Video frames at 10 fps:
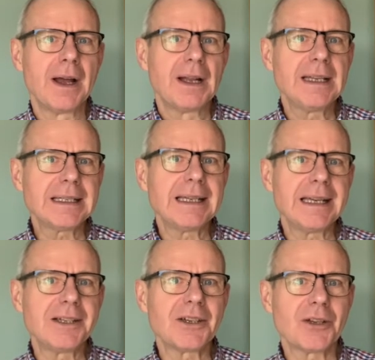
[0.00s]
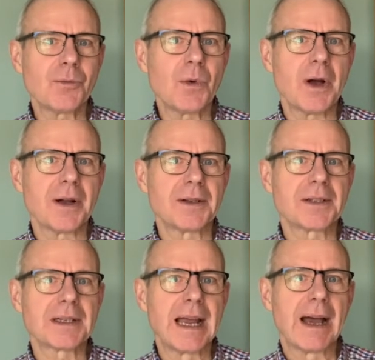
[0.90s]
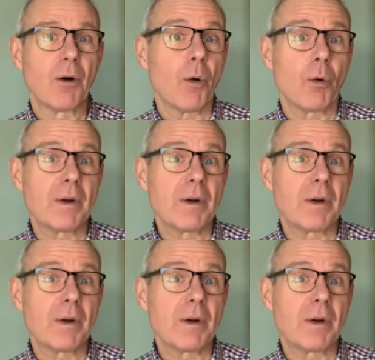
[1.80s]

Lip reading: listen into the words or